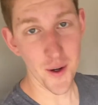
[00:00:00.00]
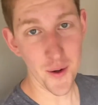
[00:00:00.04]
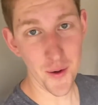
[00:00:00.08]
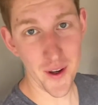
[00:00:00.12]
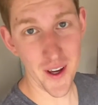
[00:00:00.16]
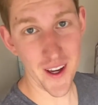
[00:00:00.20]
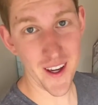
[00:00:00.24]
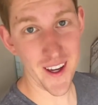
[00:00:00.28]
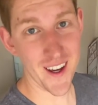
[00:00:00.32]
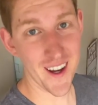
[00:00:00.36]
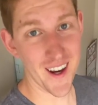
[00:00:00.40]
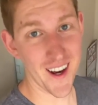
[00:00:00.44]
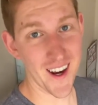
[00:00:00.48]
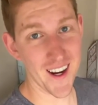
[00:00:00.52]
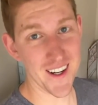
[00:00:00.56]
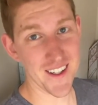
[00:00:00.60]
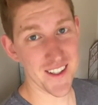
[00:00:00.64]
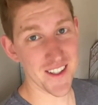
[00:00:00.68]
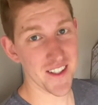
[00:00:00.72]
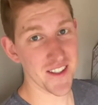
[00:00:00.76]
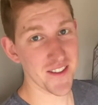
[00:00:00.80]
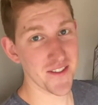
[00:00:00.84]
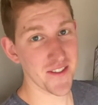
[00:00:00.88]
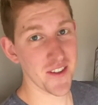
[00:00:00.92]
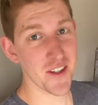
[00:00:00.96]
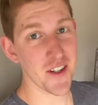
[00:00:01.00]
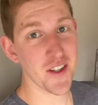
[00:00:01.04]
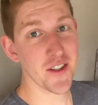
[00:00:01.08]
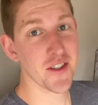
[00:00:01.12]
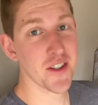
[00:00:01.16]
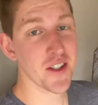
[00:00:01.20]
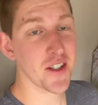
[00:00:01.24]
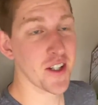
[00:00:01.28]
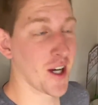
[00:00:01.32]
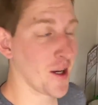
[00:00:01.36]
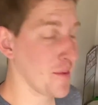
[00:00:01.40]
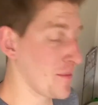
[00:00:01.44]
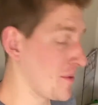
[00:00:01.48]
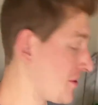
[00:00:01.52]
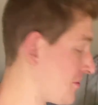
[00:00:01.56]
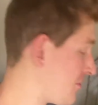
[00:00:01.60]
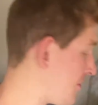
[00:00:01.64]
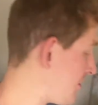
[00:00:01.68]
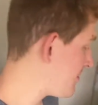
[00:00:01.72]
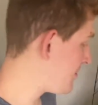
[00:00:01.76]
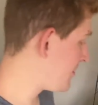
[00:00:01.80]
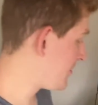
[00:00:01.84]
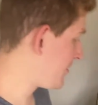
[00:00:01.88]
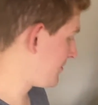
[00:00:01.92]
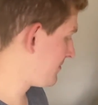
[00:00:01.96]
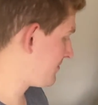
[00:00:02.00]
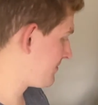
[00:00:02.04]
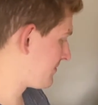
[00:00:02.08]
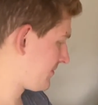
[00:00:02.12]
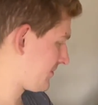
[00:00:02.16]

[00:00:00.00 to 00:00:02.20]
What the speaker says: Okay, I just finished the top end rebuild.